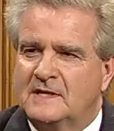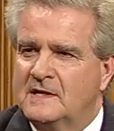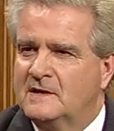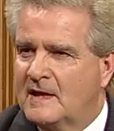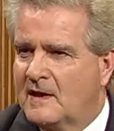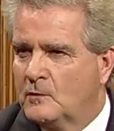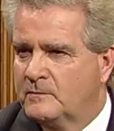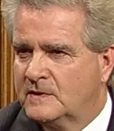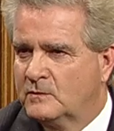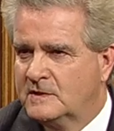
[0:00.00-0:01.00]
he help
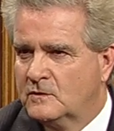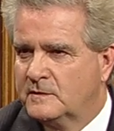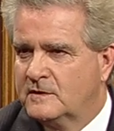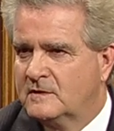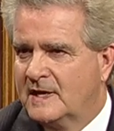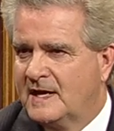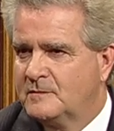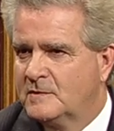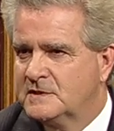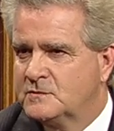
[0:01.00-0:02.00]
deal with your
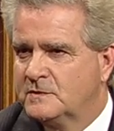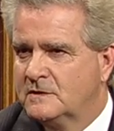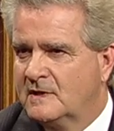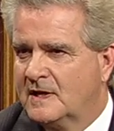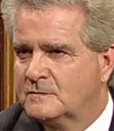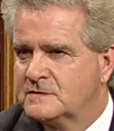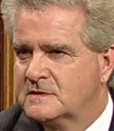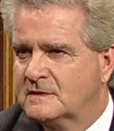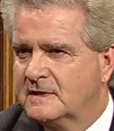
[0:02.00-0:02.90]
dad much when your dad was in the